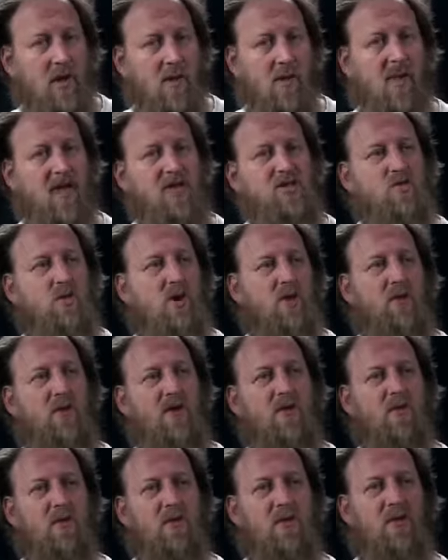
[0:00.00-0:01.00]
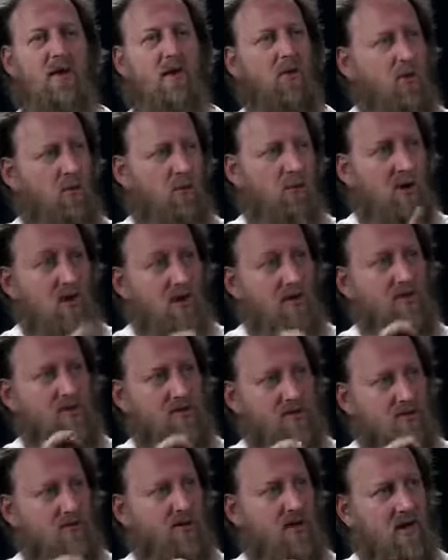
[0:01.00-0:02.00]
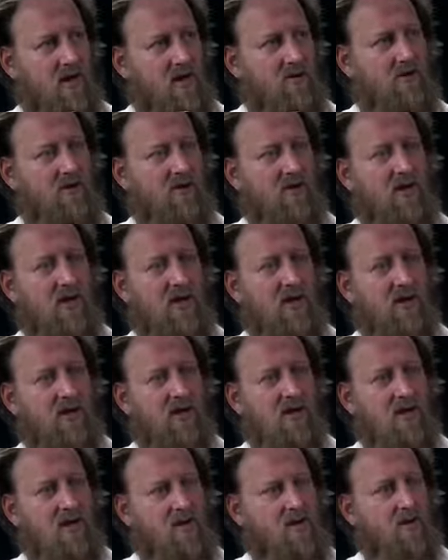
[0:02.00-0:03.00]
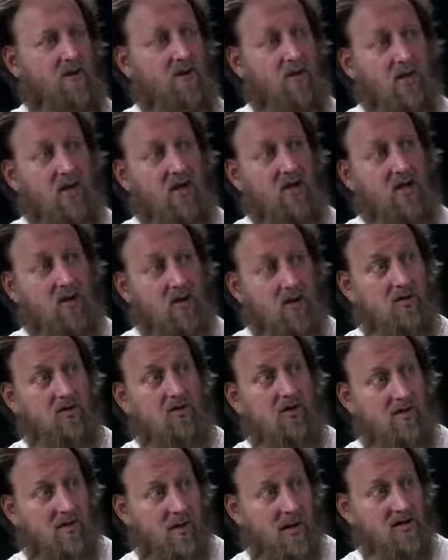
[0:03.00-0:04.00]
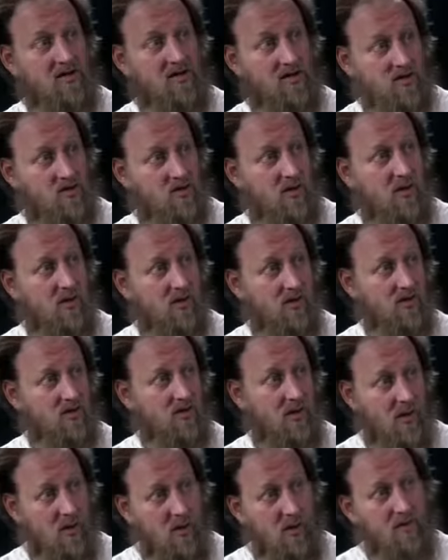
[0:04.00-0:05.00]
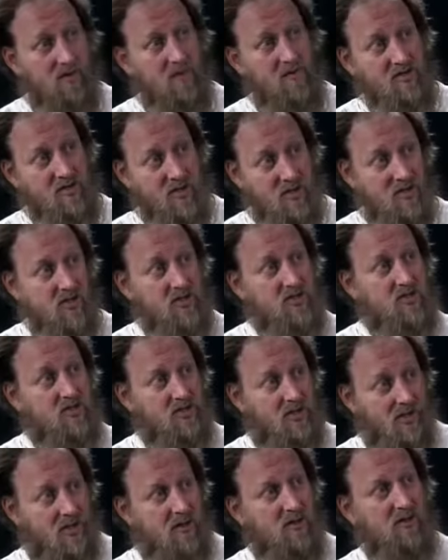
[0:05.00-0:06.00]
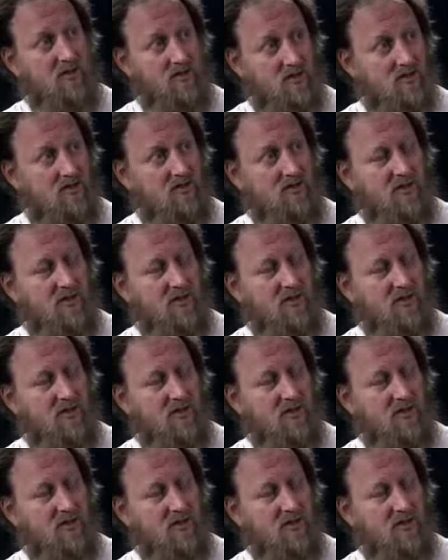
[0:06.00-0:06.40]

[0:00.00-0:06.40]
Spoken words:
And that's why, by the way, the whole purpose of life is a really good device as well, a conversation starter.